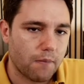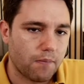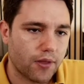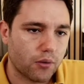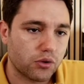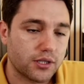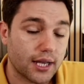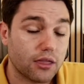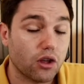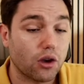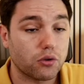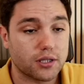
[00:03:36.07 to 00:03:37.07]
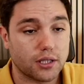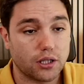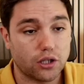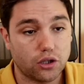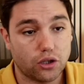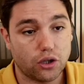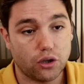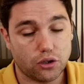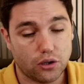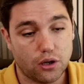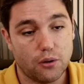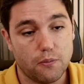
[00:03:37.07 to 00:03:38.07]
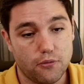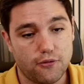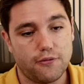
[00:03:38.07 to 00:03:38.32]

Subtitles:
which I thought it was a good move,